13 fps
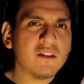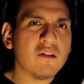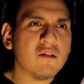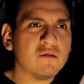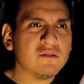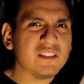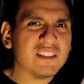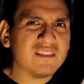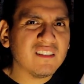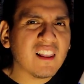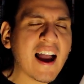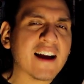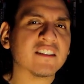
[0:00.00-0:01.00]
you know, it
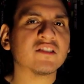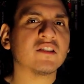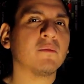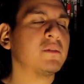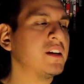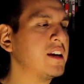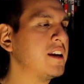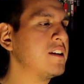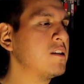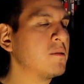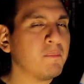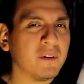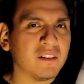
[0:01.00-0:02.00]
lacked something in
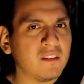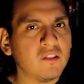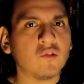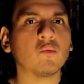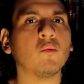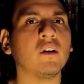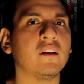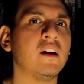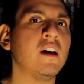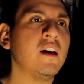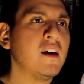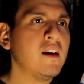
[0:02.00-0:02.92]
here. But this one,